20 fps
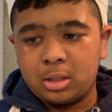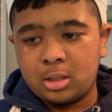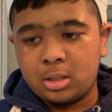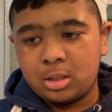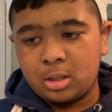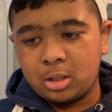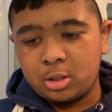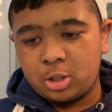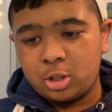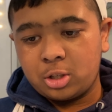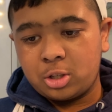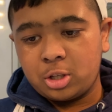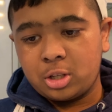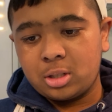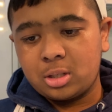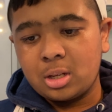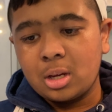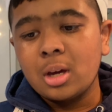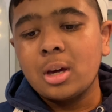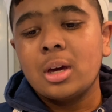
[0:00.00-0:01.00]

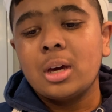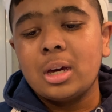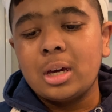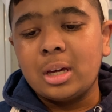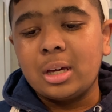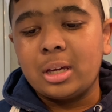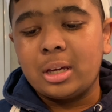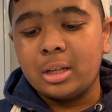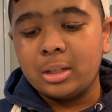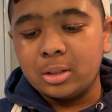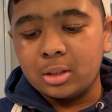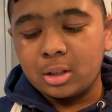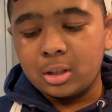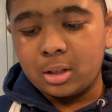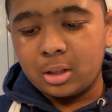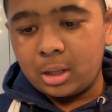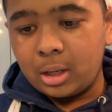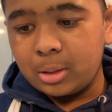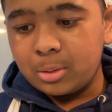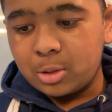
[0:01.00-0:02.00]
sausages in your
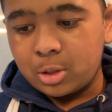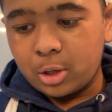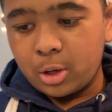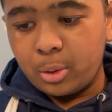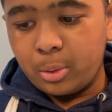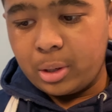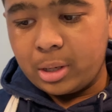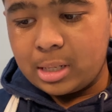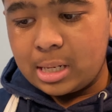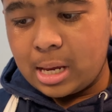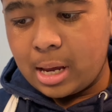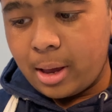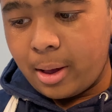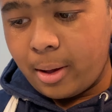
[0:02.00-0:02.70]
skewers.